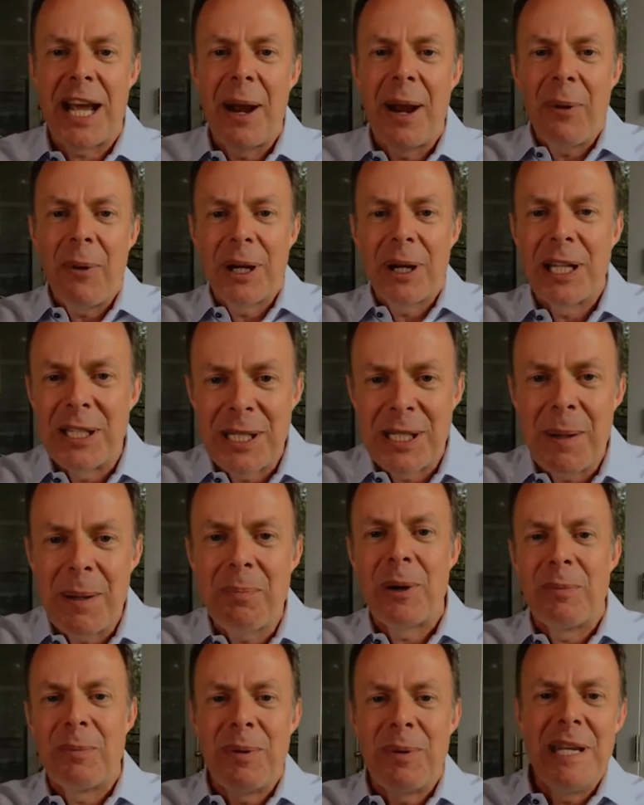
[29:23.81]
I want a
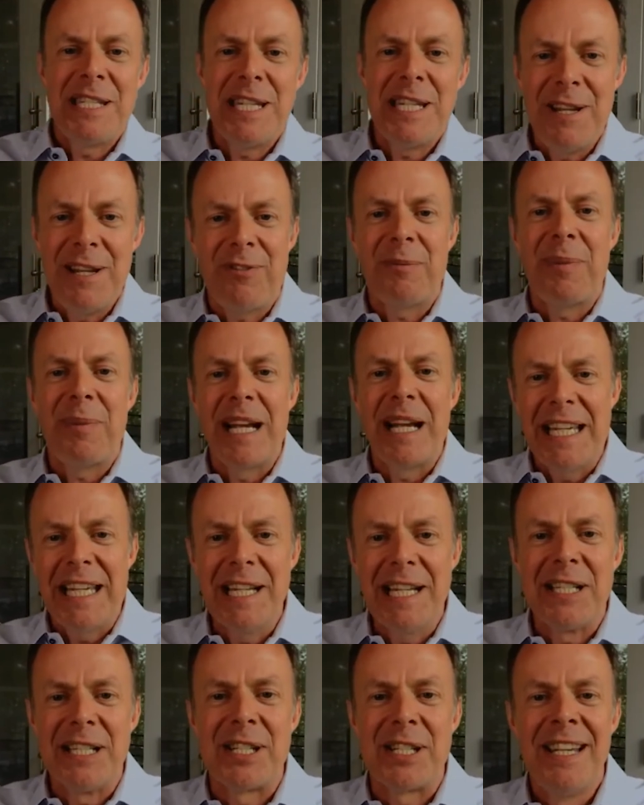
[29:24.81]
separate PC for my
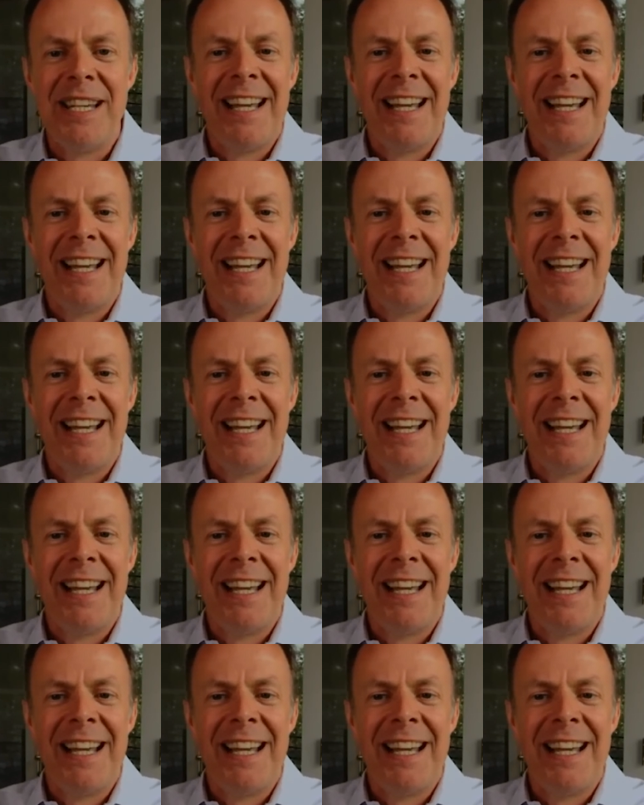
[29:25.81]
kids.